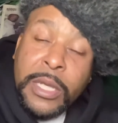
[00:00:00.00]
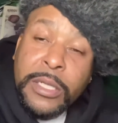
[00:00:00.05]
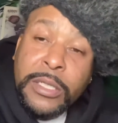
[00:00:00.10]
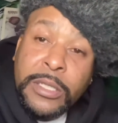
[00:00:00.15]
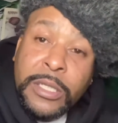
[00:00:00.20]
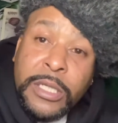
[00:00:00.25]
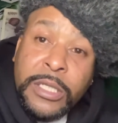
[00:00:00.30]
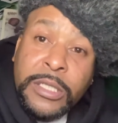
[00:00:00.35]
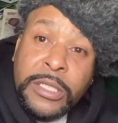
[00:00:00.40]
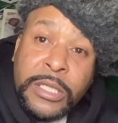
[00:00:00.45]

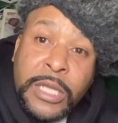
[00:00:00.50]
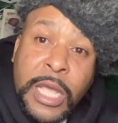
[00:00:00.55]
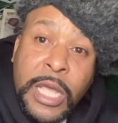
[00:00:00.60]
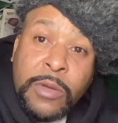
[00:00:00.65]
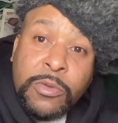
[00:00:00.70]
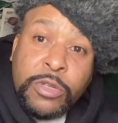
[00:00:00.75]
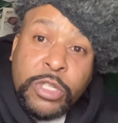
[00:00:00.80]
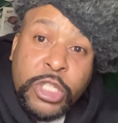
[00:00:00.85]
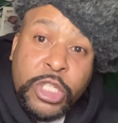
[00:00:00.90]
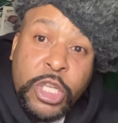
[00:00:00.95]
This day
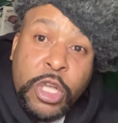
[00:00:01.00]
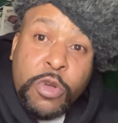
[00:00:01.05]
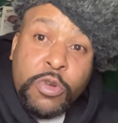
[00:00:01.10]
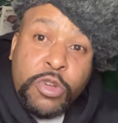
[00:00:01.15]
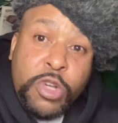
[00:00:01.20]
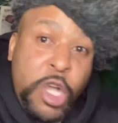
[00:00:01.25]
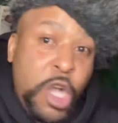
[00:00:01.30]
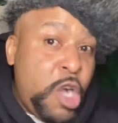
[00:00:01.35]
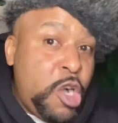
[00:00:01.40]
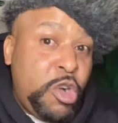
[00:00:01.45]
was so
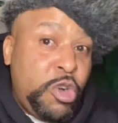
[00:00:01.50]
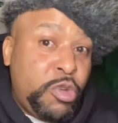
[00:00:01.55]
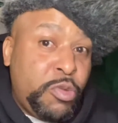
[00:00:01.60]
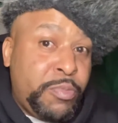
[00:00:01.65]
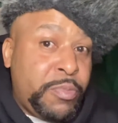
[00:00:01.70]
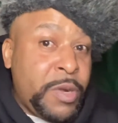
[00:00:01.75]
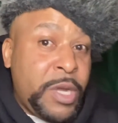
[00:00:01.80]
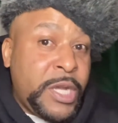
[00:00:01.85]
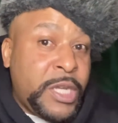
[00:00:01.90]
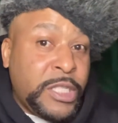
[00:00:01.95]
cold,
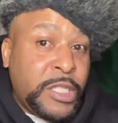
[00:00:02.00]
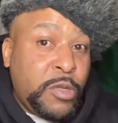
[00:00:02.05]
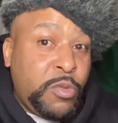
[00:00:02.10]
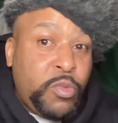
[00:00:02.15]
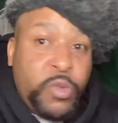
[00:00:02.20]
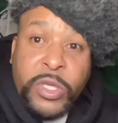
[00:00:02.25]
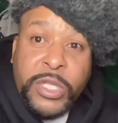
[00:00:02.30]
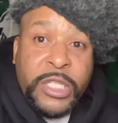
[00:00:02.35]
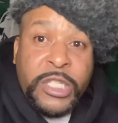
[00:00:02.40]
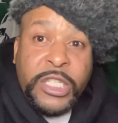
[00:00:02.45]
bro, because it
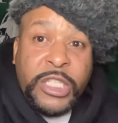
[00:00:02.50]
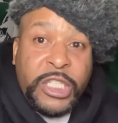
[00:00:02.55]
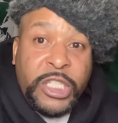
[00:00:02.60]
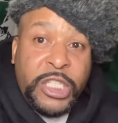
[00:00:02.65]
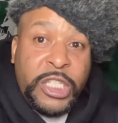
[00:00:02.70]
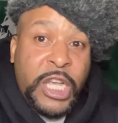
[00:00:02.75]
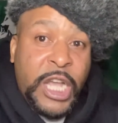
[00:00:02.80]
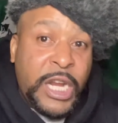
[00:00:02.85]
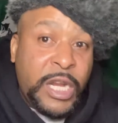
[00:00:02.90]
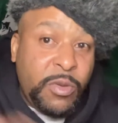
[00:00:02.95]
wasn't just
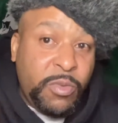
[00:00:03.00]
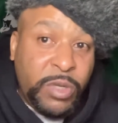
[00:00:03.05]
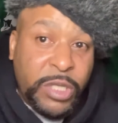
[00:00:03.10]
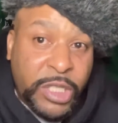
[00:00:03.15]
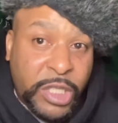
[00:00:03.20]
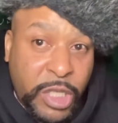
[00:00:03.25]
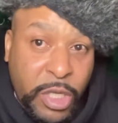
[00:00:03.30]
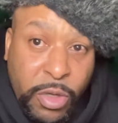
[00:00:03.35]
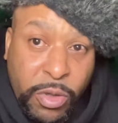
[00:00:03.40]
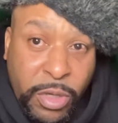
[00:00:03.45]
Johnny. We
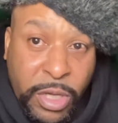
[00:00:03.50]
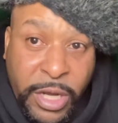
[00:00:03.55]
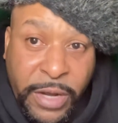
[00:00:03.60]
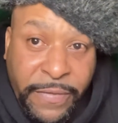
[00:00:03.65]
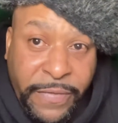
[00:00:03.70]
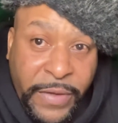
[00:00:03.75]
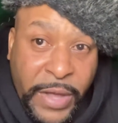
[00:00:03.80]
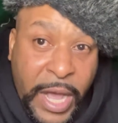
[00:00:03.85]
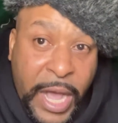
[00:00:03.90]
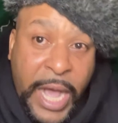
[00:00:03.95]
still looking
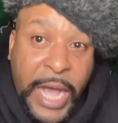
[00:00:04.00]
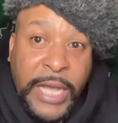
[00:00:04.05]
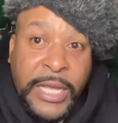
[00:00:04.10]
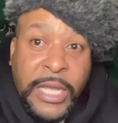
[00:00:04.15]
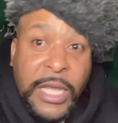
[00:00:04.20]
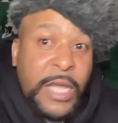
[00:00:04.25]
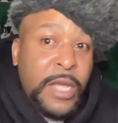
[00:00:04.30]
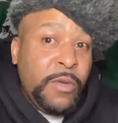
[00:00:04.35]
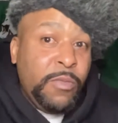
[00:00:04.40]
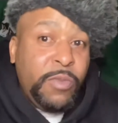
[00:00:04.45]
for I.
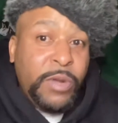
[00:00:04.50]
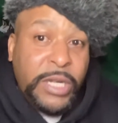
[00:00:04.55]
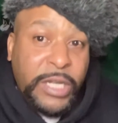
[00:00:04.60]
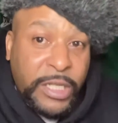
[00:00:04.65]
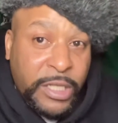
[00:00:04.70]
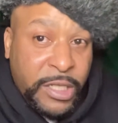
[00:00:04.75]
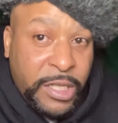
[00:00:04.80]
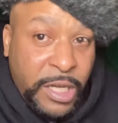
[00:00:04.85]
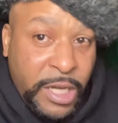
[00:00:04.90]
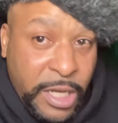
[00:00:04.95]
We
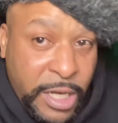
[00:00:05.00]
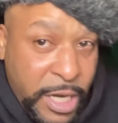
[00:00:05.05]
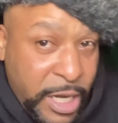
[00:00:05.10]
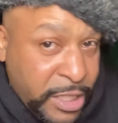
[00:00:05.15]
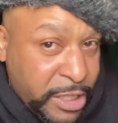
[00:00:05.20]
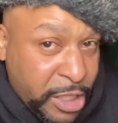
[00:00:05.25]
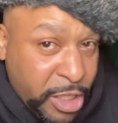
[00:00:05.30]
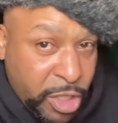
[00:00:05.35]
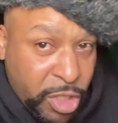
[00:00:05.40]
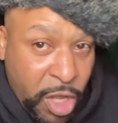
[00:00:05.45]
just look
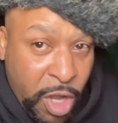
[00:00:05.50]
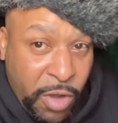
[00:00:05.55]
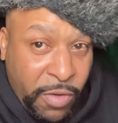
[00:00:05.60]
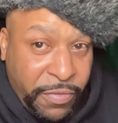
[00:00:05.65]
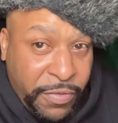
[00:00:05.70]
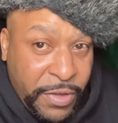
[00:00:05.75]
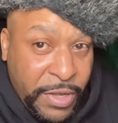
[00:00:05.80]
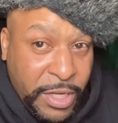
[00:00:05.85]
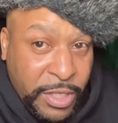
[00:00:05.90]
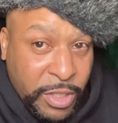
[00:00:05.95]
because the
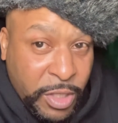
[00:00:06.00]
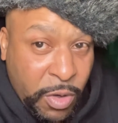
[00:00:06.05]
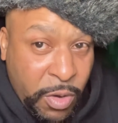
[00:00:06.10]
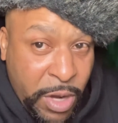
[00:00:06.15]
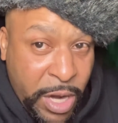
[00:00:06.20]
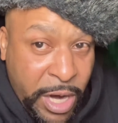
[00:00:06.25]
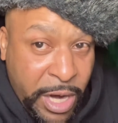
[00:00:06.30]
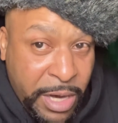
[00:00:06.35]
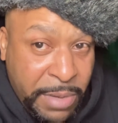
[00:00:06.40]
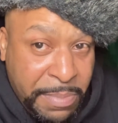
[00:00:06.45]
Dopefiends owe
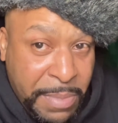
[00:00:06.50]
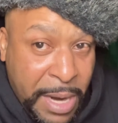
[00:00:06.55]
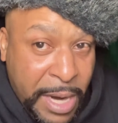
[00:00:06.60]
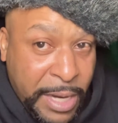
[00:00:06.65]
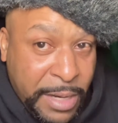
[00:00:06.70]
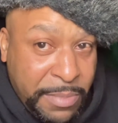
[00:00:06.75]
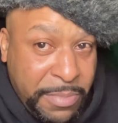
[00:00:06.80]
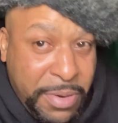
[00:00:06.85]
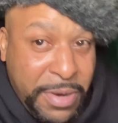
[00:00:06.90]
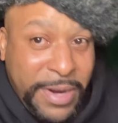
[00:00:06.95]

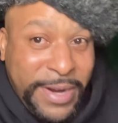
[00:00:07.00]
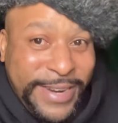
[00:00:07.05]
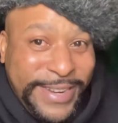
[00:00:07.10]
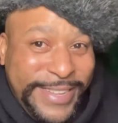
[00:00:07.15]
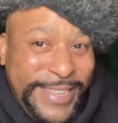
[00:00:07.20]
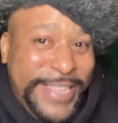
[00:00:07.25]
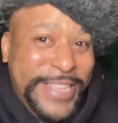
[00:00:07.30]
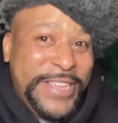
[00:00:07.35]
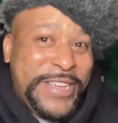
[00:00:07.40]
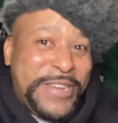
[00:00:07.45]
everybody, bro.
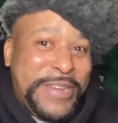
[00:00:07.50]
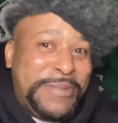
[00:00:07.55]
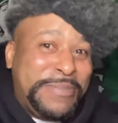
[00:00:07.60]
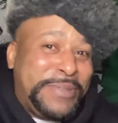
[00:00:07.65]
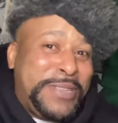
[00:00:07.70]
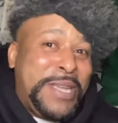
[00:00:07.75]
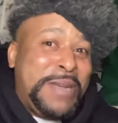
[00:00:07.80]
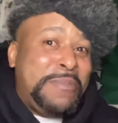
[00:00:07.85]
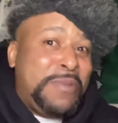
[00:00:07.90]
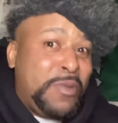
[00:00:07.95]
You know what I'm
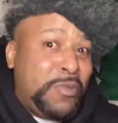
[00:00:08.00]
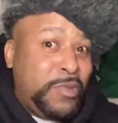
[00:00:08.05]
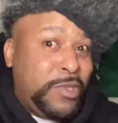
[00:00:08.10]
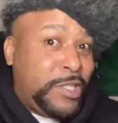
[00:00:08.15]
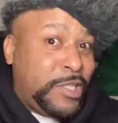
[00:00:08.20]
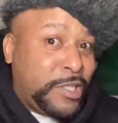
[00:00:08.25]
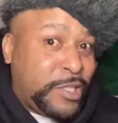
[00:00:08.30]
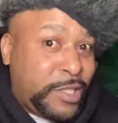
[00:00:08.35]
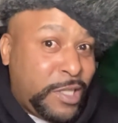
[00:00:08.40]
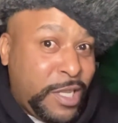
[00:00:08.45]
talking about? We
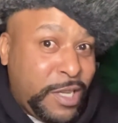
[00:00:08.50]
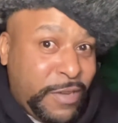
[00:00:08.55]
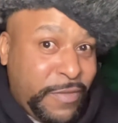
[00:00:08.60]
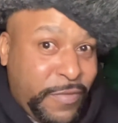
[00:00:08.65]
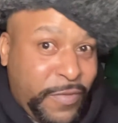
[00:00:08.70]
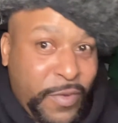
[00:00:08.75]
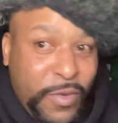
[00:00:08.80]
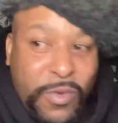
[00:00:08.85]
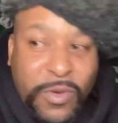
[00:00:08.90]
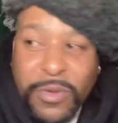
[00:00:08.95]
just looking
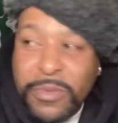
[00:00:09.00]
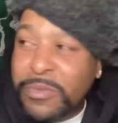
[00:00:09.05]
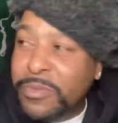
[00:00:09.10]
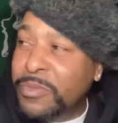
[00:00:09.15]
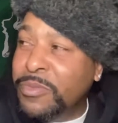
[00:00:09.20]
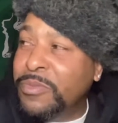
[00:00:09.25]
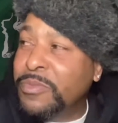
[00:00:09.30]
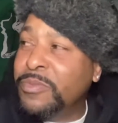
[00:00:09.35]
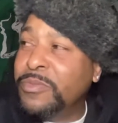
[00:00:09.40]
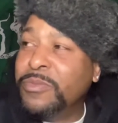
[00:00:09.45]
for him.
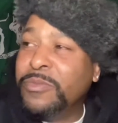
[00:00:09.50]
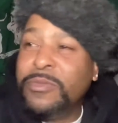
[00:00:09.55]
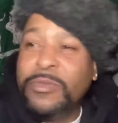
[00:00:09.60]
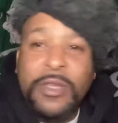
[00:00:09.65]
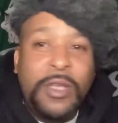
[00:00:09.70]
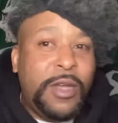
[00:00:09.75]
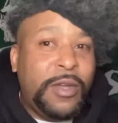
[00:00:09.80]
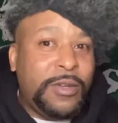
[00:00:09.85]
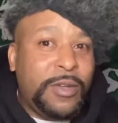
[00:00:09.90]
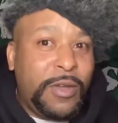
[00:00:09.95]

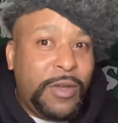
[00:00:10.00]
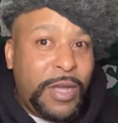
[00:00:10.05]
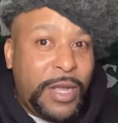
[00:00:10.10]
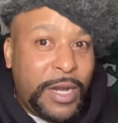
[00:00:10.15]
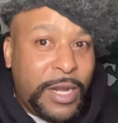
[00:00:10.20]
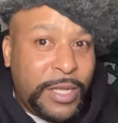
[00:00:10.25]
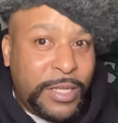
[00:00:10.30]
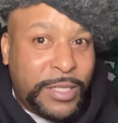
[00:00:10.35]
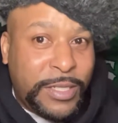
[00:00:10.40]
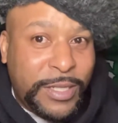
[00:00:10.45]
Y'all know how
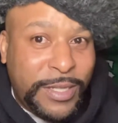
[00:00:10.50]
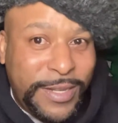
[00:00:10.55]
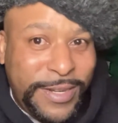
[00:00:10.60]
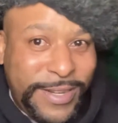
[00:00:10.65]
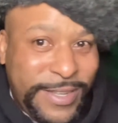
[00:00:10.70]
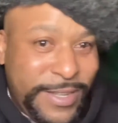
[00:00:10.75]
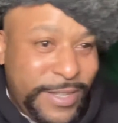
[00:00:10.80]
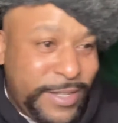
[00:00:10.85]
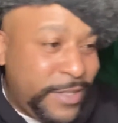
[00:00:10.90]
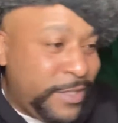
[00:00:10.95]
that shit
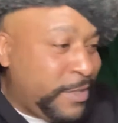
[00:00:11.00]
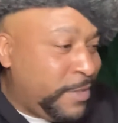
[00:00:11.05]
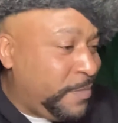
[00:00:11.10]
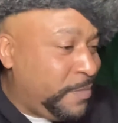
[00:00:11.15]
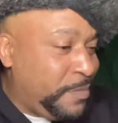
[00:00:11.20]
is.